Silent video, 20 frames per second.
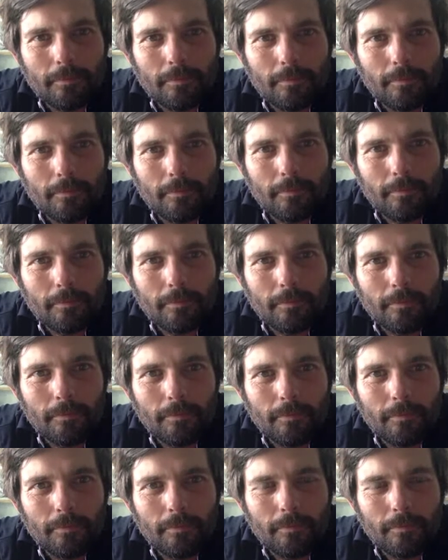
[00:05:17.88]

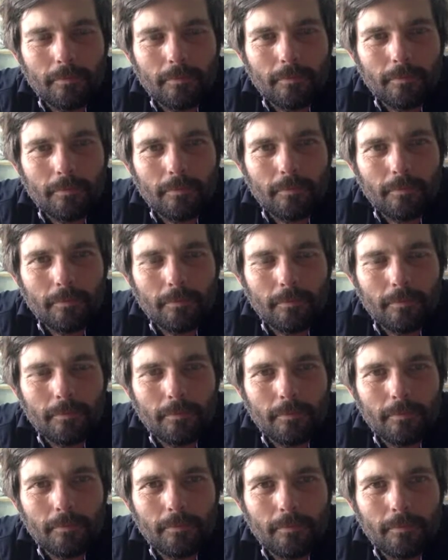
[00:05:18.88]

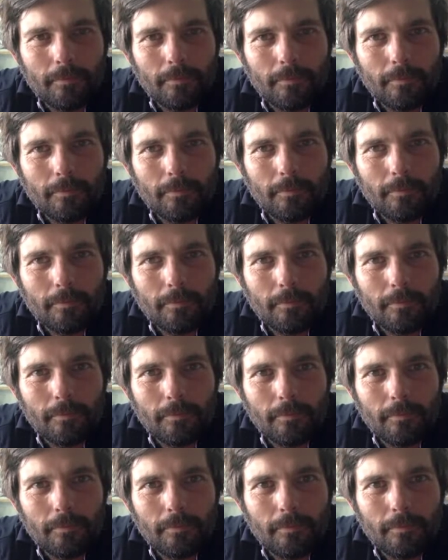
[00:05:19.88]

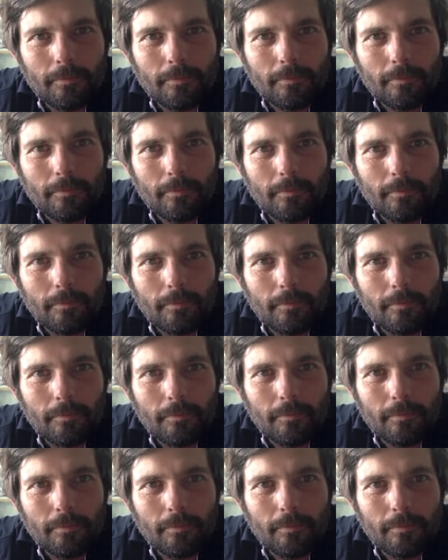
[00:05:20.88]

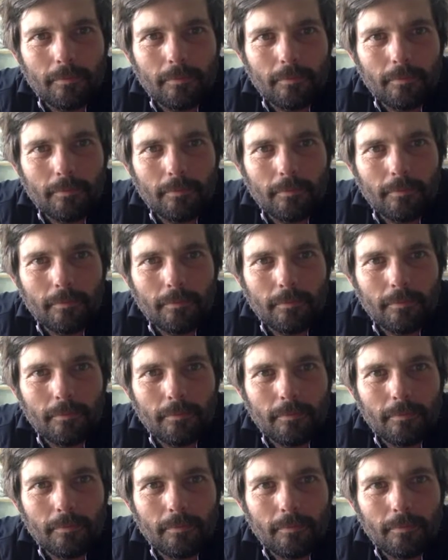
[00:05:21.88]

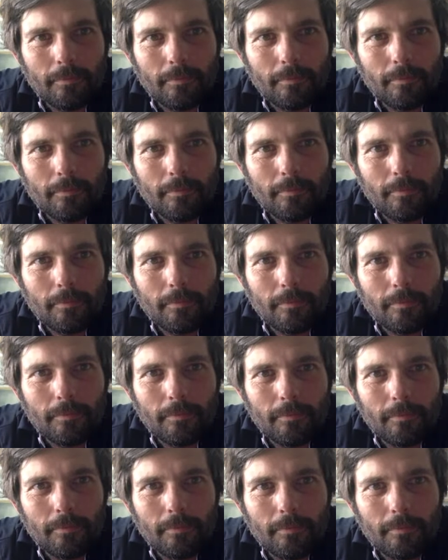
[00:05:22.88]

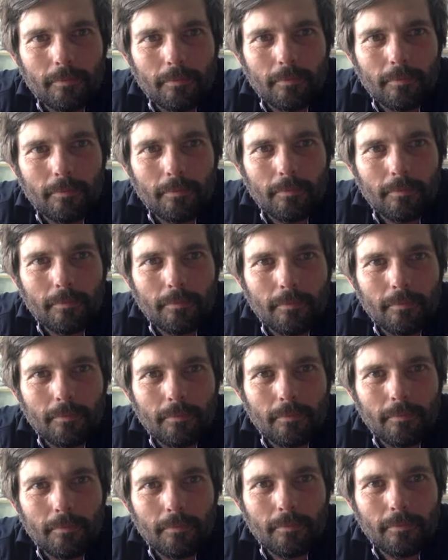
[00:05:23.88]

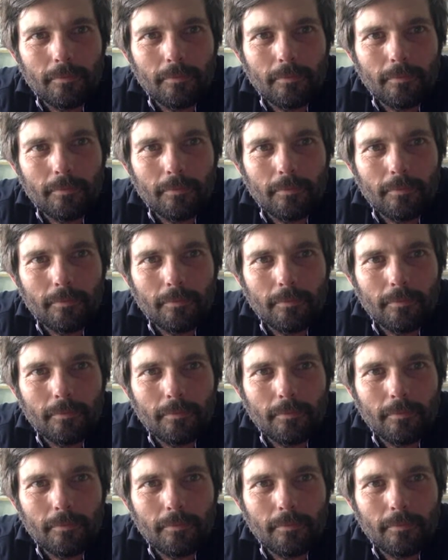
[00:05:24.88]
No words are spoken by the person on screen.